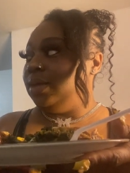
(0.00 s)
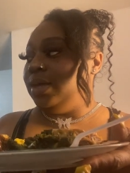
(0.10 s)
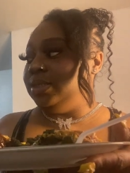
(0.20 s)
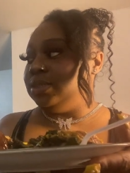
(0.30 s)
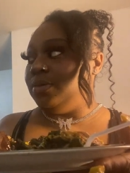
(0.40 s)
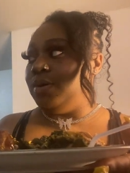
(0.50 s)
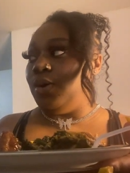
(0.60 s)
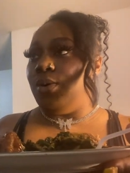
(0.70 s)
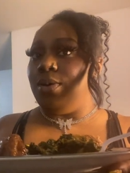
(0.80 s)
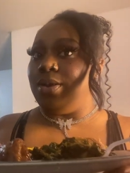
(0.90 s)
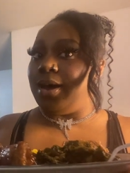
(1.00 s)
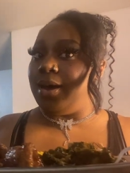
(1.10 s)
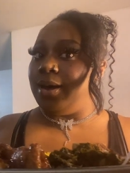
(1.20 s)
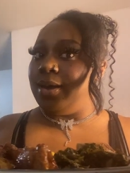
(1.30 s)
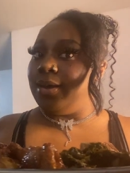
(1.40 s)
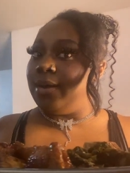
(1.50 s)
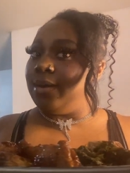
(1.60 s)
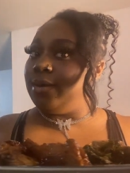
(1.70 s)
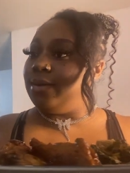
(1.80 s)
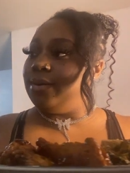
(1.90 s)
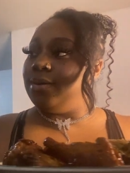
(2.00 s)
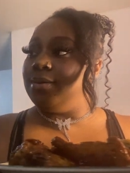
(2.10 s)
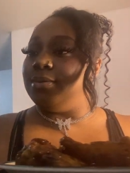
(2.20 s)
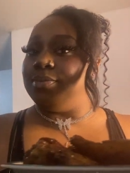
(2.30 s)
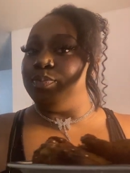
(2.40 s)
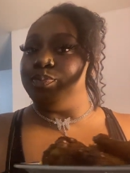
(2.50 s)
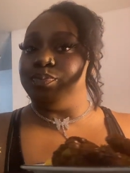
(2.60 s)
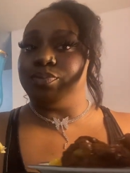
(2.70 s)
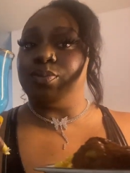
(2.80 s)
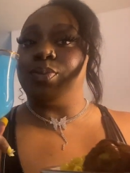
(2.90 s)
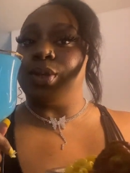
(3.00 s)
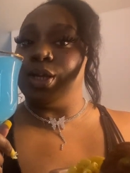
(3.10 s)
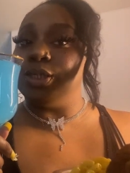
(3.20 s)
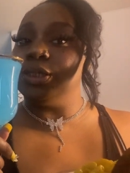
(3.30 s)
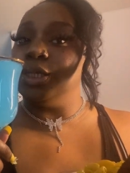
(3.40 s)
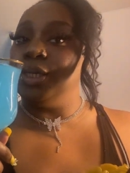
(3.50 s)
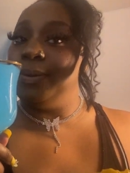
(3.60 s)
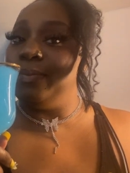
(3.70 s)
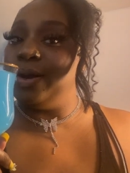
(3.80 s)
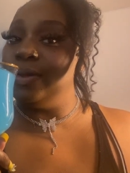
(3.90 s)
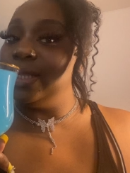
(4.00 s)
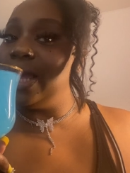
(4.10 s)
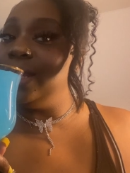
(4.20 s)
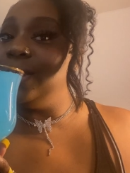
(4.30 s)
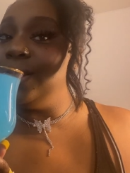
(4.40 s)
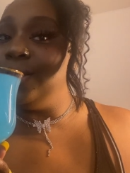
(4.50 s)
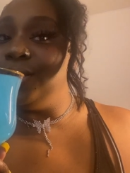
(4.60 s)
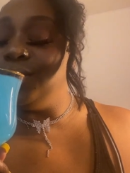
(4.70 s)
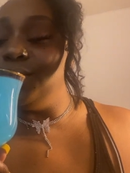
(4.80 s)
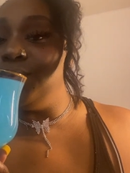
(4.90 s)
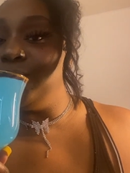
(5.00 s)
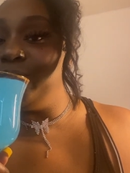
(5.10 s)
It's a Kool-Aid. This is a good birthday dinner.